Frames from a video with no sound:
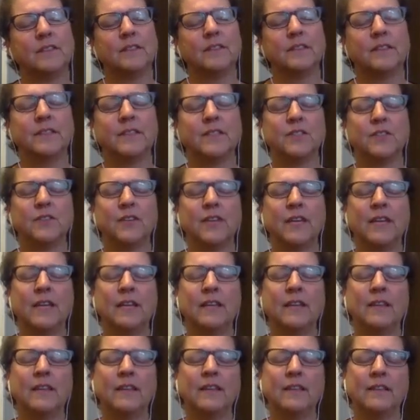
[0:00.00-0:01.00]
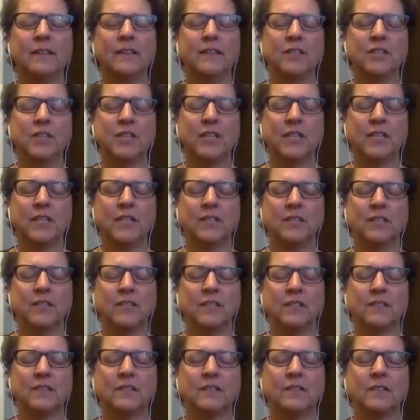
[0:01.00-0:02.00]
Is there anything that
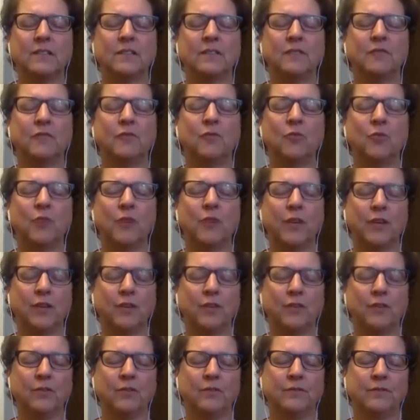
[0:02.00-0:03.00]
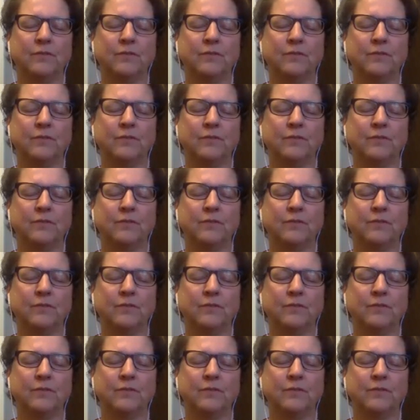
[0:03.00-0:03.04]
changes for you